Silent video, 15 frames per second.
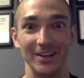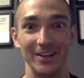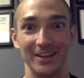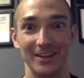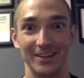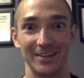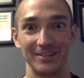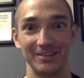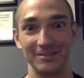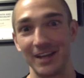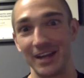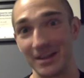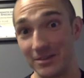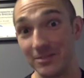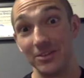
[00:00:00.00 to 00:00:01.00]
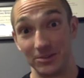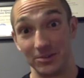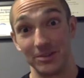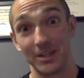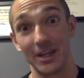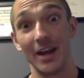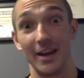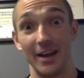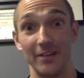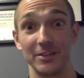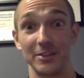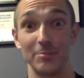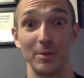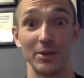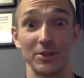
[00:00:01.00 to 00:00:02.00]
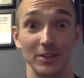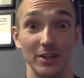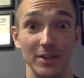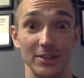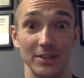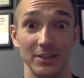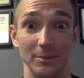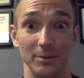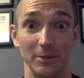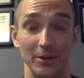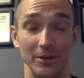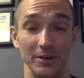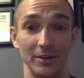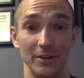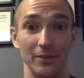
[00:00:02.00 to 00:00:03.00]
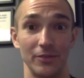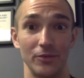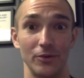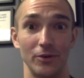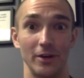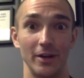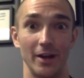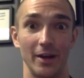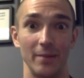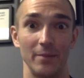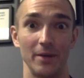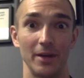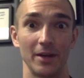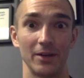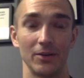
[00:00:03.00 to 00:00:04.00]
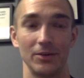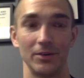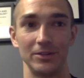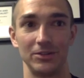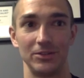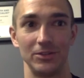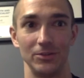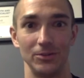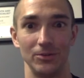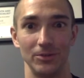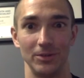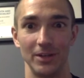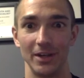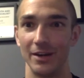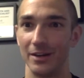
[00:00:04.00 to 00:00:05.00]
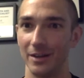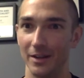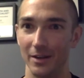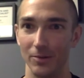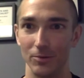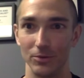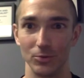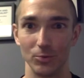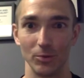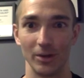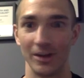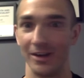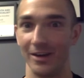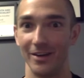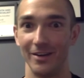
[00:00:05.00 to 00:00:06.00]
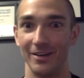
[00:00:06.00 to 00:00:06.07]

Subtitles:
Like that you kind of have to specialize a little bit earlier for. And I'm not going to get in anyone's way